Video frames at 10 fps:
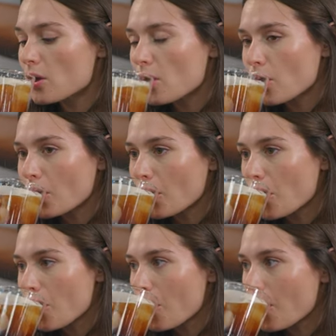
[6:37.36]

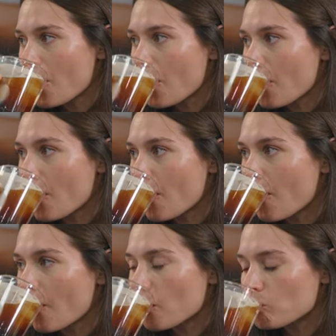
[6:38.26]

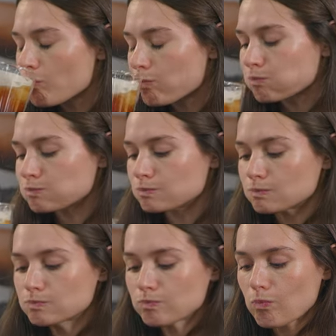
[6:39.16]

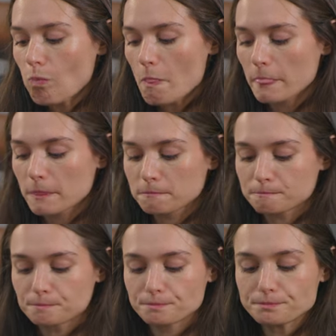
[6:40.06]

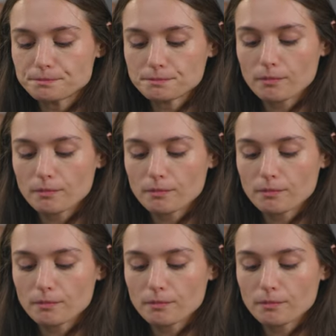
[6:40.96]
No one is speaking in this clip.